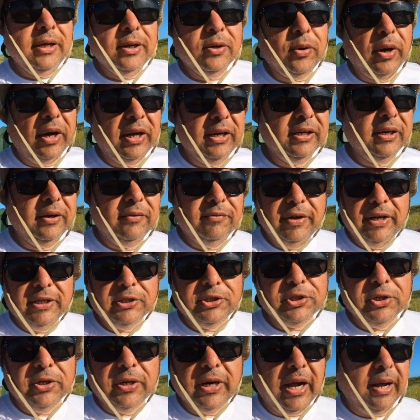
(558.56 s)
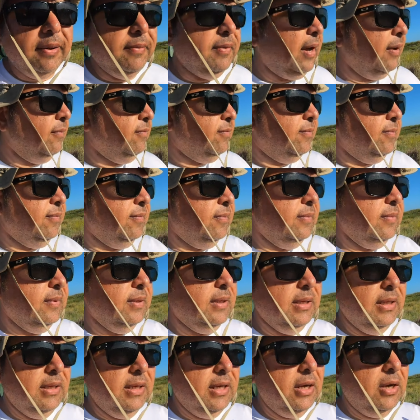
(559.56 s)
quite an adventure. I, have
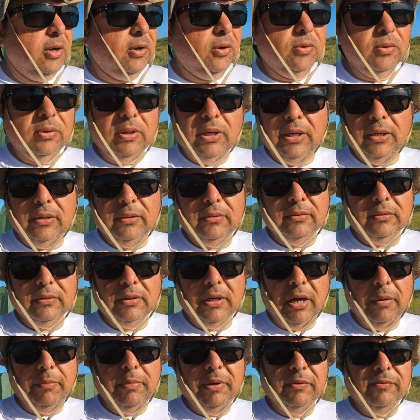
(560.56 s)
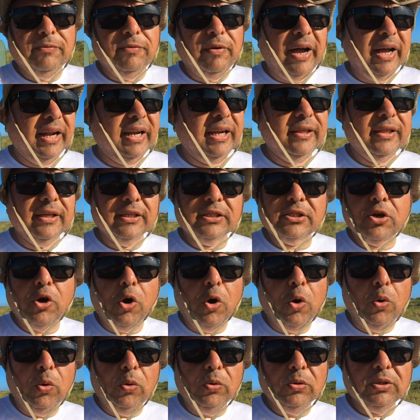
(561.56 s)
you know, uh, I've been fighting this
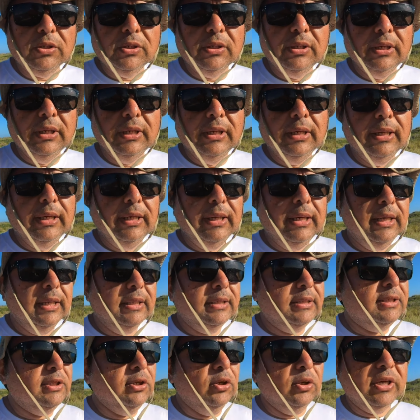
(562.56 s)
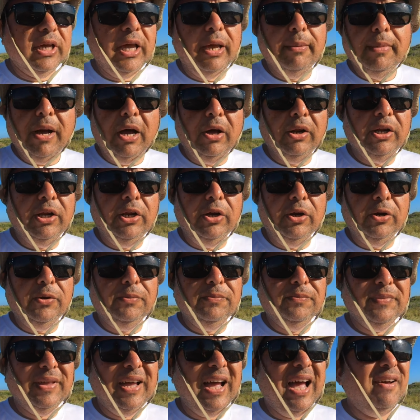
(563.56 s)
cold. Still came out here.
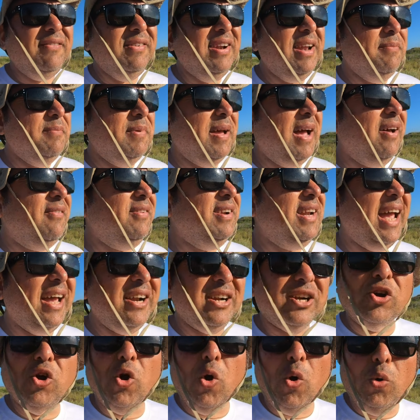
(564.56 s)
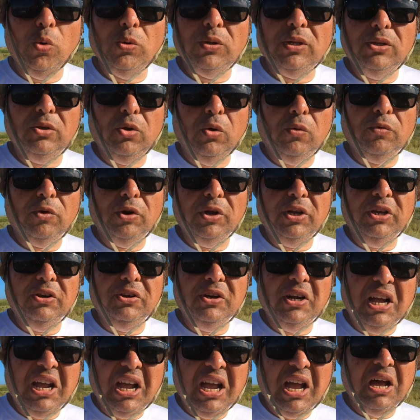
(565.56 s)
I haven't had, haven't had a cold in over a year
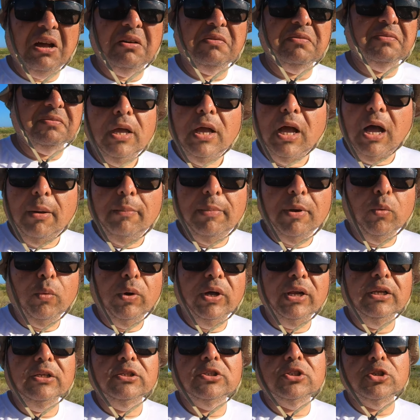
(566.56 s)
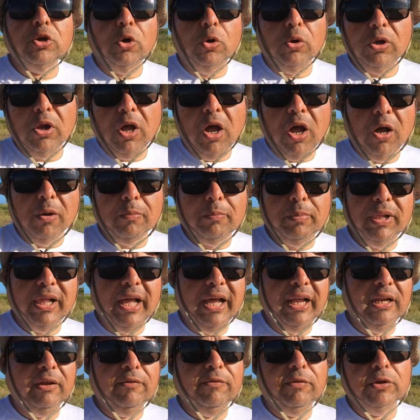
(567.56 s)
and a half. I've been waiting so long,
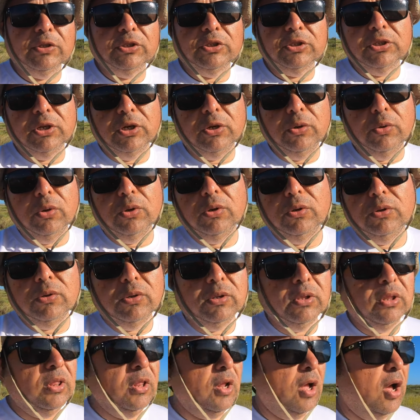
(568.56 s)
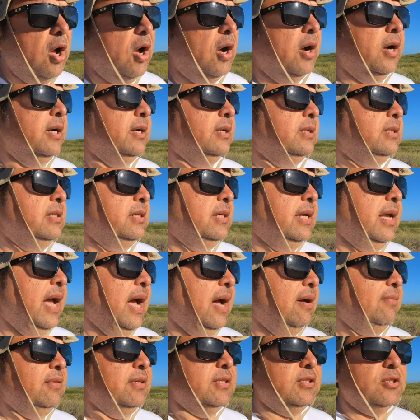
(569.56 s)
planning for so long to
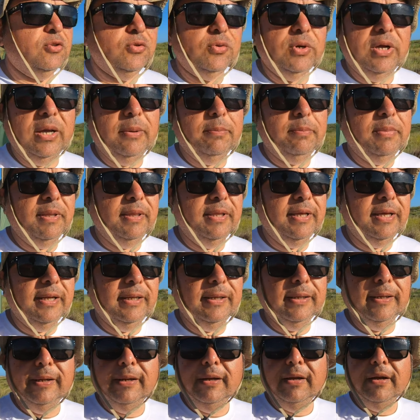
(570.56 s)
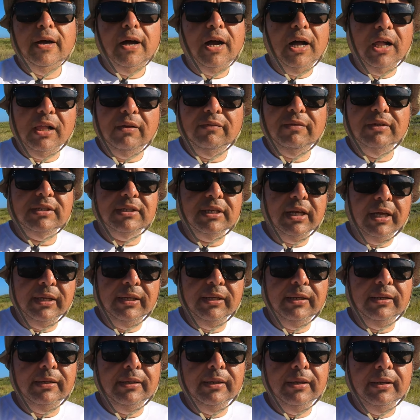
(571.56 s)
have this trip, and then all of a
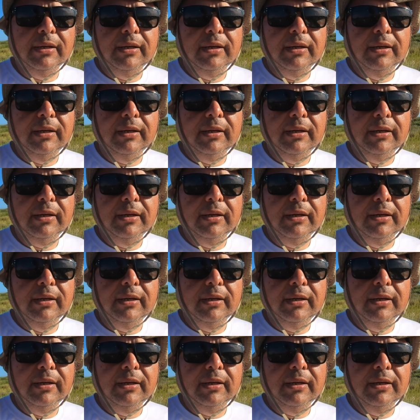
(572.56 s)
sudden